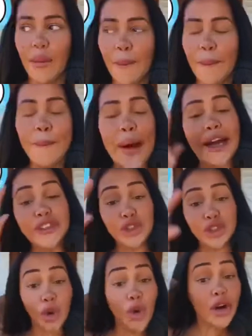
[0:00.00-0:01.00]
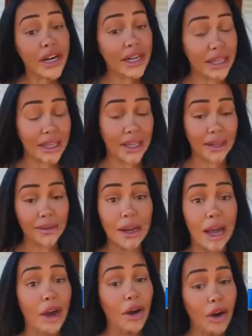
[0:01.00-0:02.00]
majority,
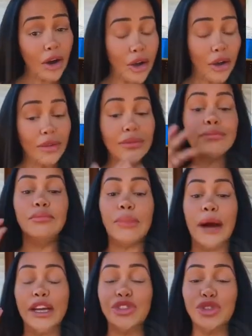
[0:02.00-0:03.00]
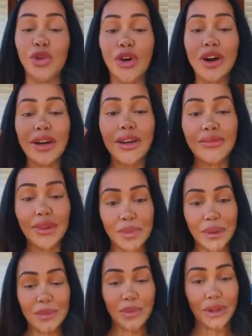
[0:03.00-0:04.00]
not all, majority of the
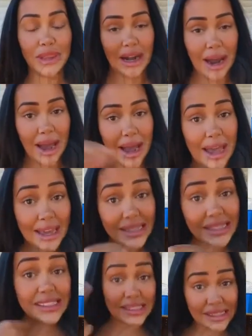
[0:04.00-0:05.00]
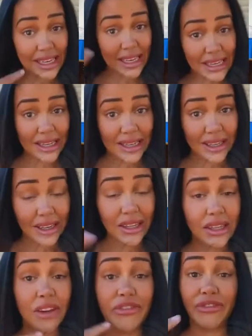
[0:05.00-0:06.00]
people that I see
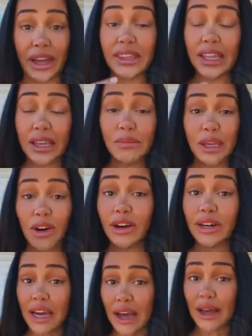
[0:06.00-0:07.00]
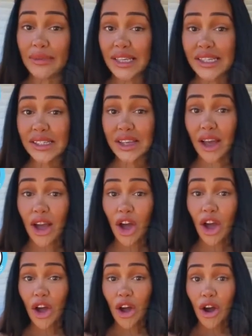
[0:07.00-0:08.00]
defending me on comments
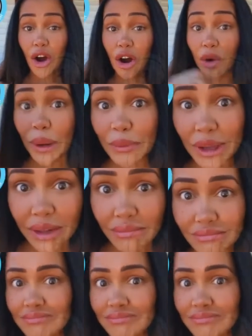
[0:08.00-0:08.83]
are women.